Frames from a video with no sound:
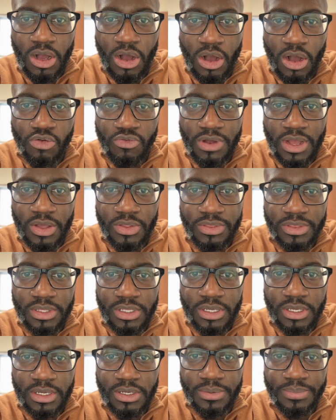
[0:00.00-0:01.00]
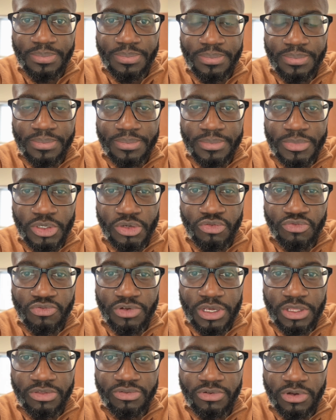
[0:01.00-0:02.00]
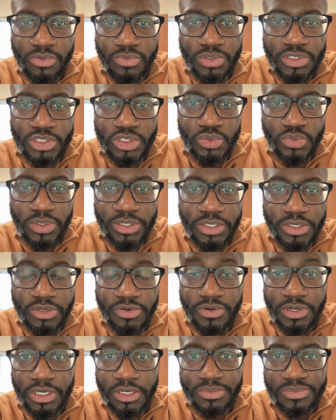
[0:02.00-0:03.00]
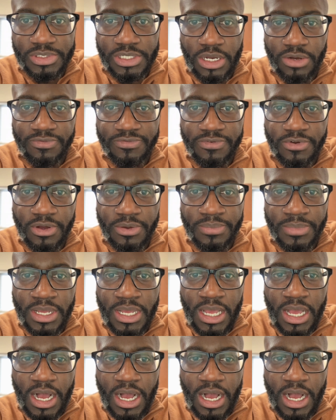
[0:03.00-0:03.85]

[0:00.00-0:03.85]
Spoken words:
around the urethra, which is where the urine comes out from.